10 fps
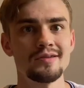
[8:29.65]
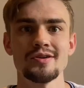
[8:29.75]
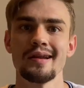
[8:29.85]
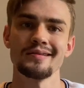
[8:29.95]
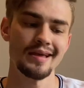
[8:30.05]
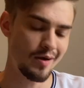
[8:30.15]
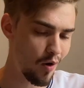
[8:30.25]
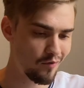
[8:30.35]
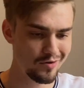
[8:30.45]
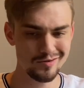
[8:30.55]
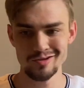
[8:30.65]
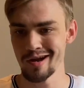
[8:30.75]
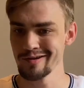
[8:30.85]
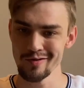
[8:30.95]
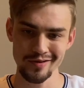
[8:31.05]
Trying to take over, trying
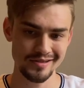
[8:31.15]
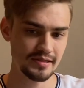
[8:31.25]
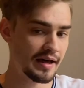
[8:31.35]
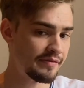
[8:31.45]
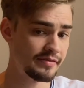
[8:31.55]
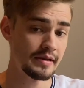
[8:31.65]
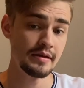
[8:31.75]
to do all this stuff.